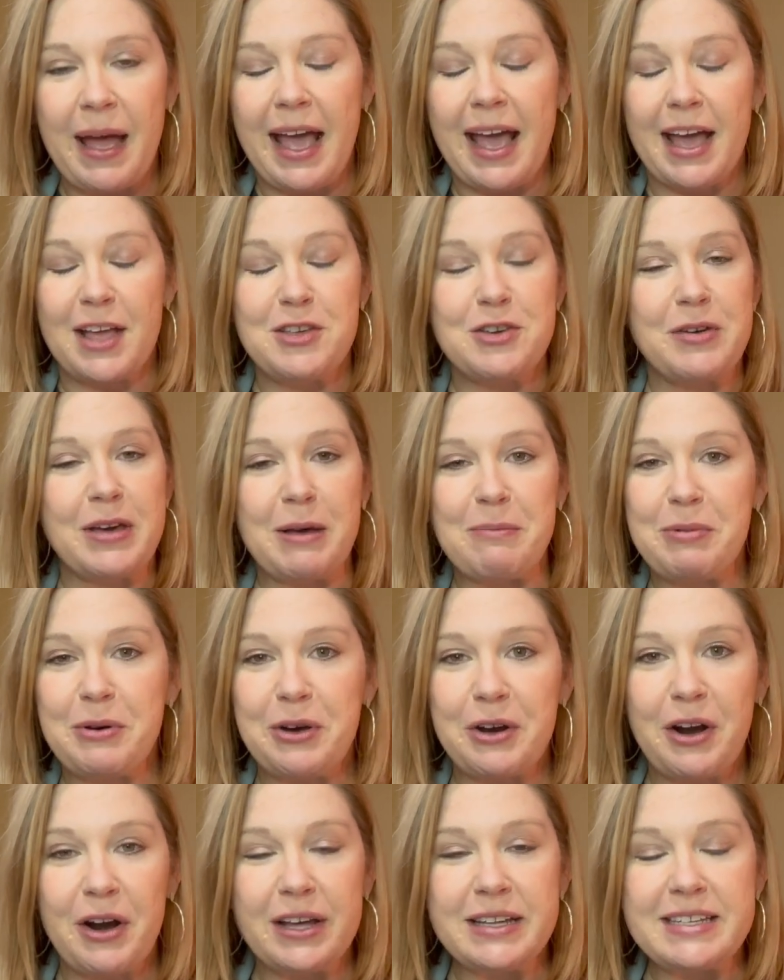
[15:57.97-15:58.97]
and you get put
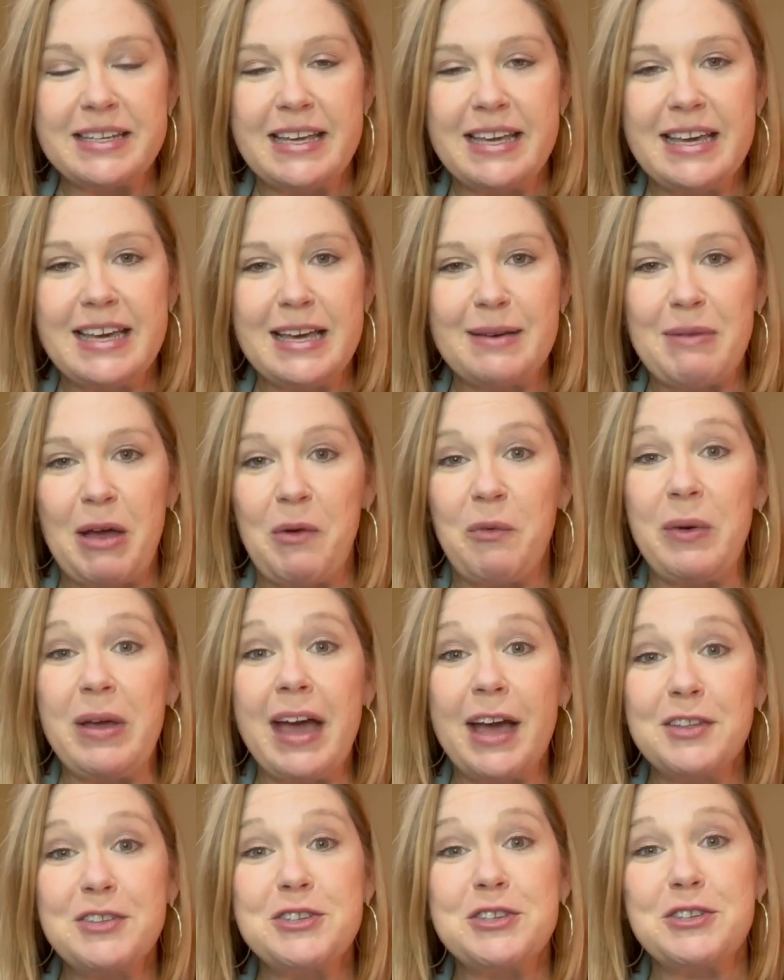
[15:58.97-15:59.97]
on a team, and we
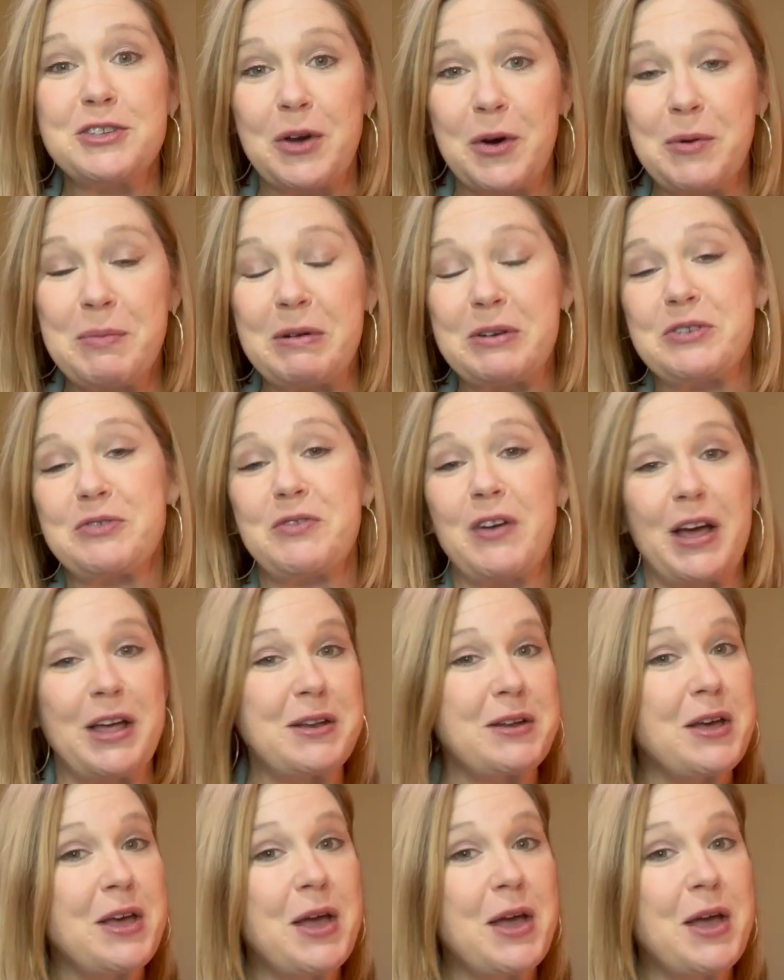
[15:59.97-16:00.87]
had so much fun